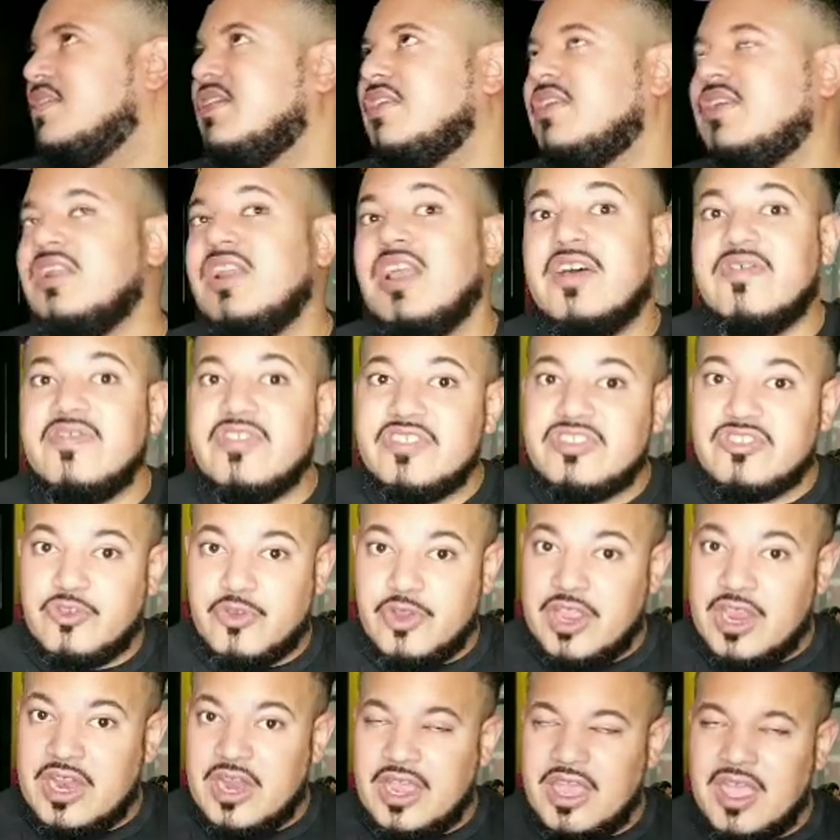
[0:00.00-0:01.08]
Love the
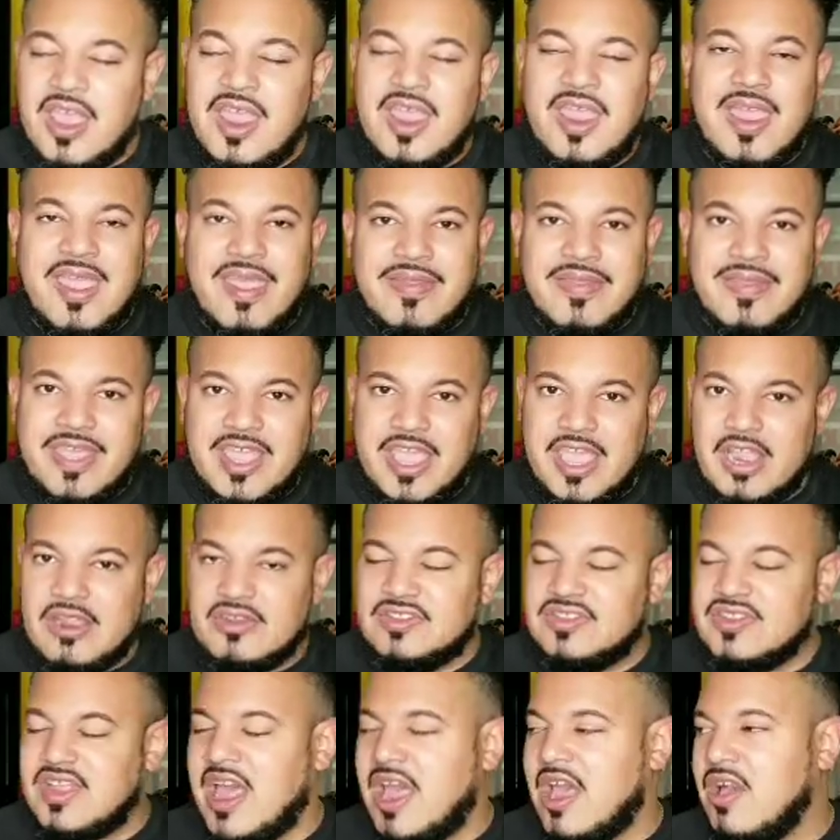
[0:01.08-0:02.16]
screening and the
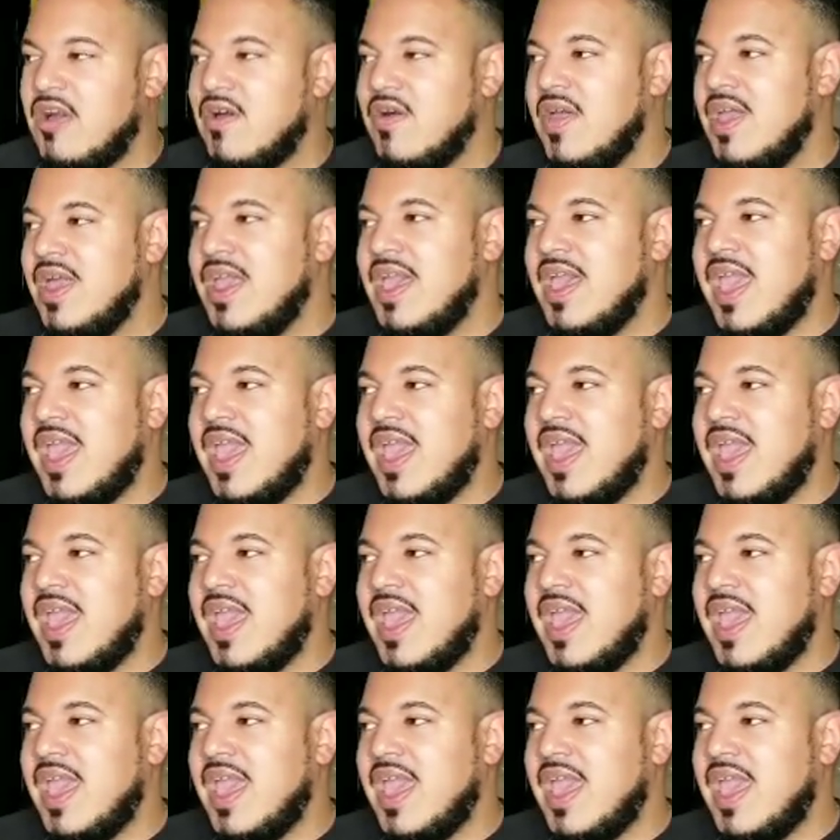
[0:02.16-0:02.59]
hairstyle.